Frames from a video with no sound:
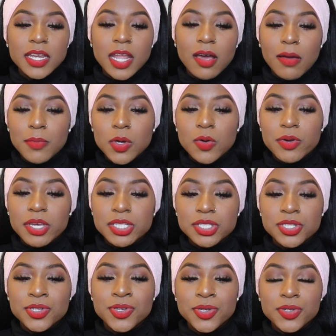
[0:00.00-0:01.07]
Now I'm going
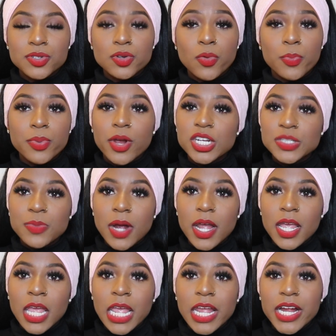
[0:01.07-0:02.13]
to brush my
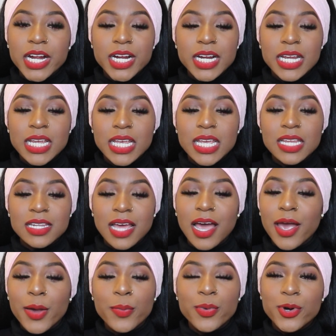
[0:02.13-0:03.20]
hair and
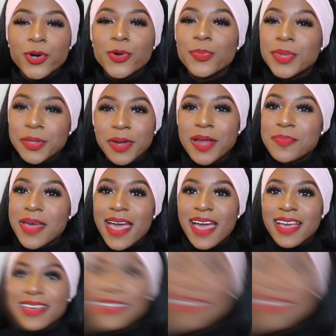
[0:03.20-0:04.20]
I will be right back.